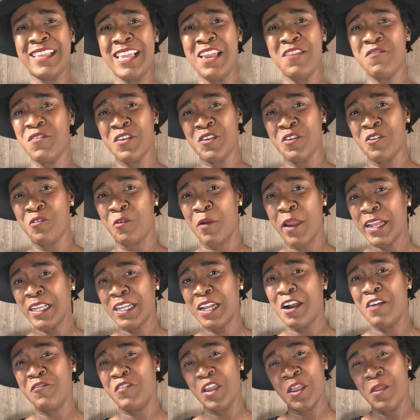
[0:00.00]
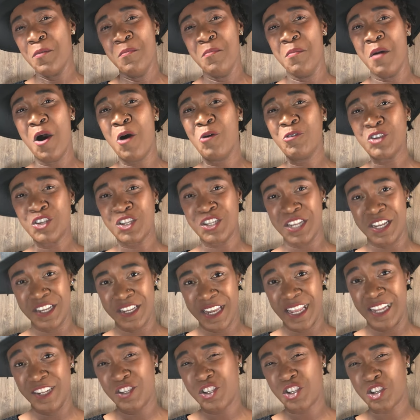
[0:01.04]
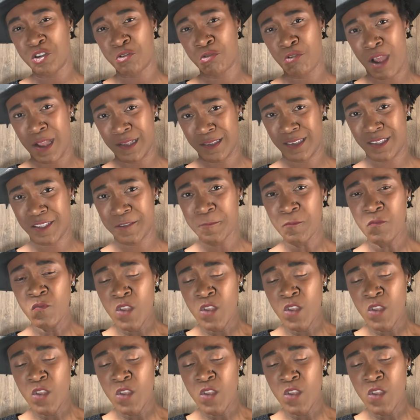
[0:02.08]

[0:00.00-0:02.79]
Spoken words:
even greater of an emotion than trust.